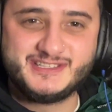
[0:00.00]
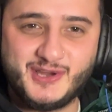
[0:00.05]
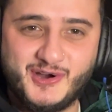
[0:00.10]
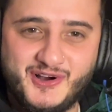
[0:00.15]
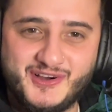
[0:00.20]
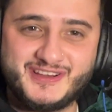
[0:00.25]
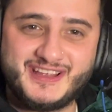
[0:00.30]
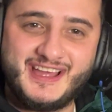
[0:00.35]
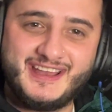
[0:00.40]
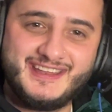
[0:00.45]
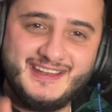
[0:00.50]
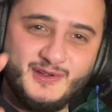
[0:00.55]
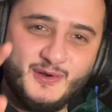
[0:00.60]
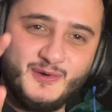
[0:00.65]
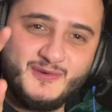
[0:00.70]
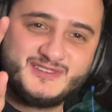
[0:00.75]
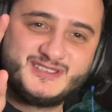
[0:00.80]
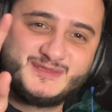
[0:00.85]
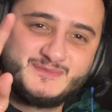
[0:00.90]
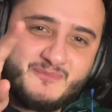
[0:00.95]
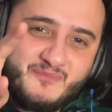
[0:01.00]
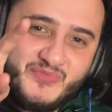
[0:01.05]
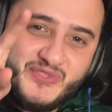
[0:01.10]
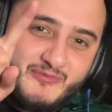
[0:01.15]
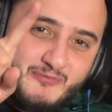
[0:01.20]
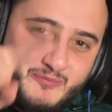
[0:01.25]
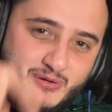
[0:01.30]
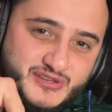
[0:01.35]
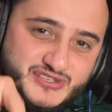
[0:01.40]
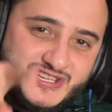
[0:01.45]
dog and a little
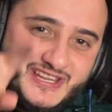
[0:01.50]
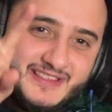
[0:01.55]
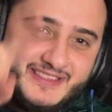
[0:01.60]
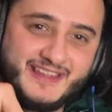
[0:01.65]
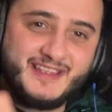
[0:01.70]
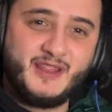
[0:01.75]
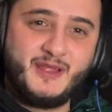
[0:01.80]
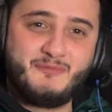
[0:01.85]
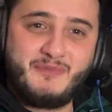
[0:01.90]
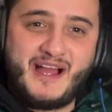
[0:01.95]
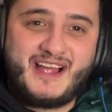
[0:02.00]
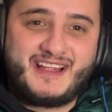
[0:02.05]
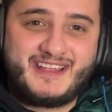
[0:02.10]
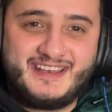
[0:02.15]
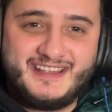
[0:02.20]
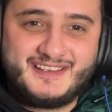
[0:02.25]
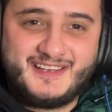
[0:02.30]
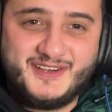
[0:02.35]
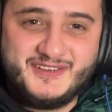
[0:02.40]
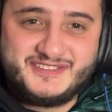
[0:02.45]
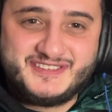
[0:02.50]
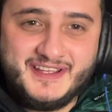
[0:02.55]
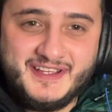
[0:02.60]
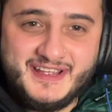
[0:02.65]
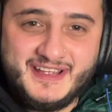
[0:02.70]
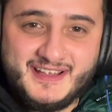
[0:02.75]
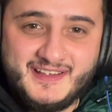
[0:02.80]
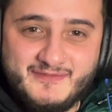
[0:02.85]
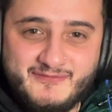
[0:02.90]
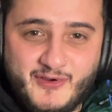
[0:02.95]
pushy thing at the back, and it goes,
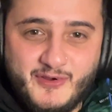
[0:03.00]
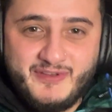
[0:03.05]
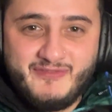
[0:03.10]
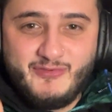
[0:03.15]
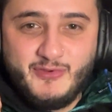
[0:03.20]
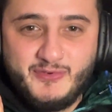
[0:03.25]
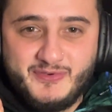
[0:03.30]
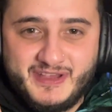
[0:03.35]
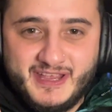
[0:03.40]
"Voted for you,